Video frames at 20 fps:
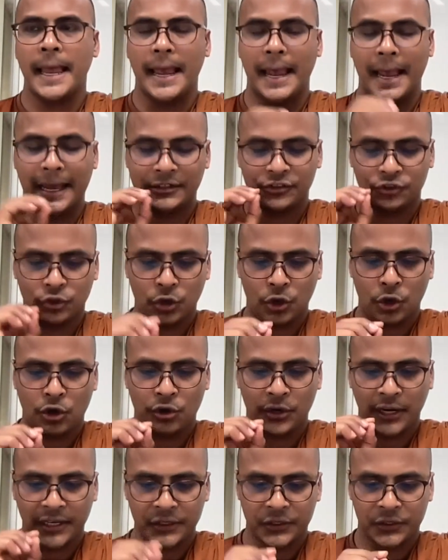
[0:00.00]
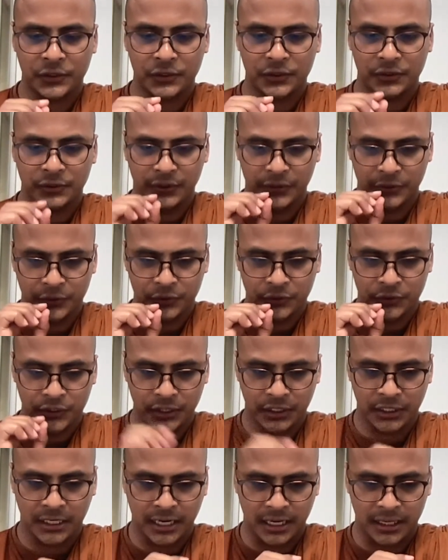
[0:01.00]
As long as this
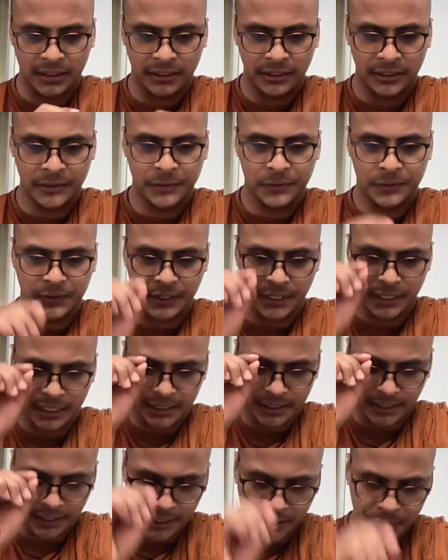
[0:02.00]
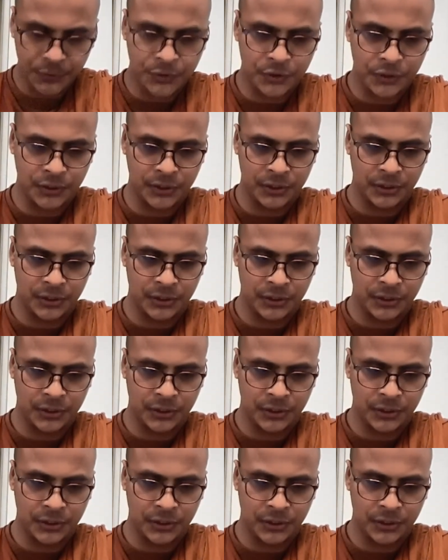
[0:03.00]
chicken is in it,